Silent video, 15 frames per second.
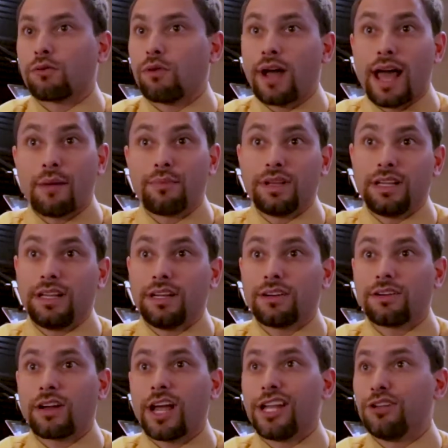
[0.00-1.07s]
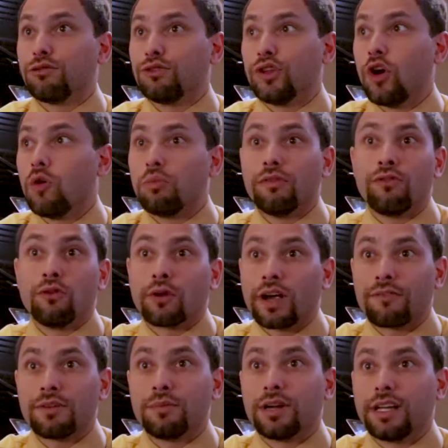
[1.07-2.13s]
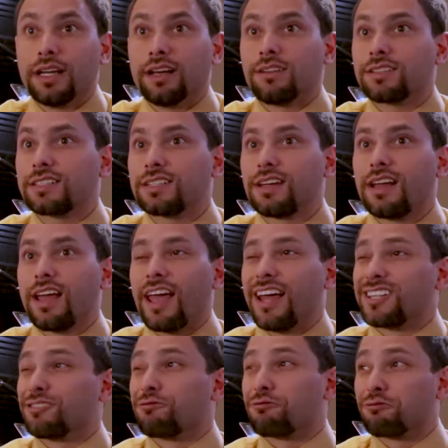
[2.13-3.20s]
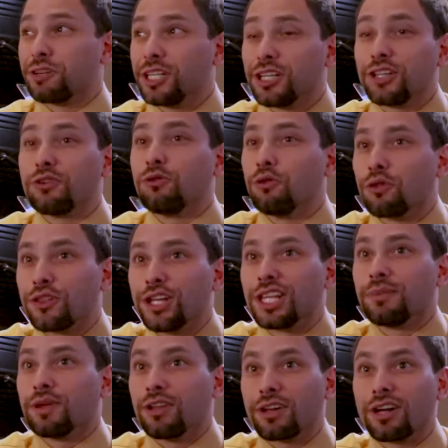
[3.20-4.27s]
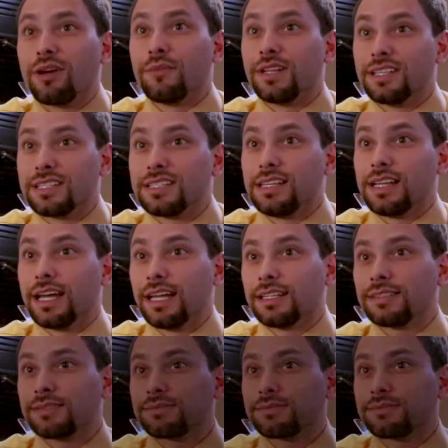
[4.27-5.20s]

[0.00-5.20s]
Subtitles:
will happen here, and you'll know before everybody else. And it's a really cool thing to be able to come in and see that.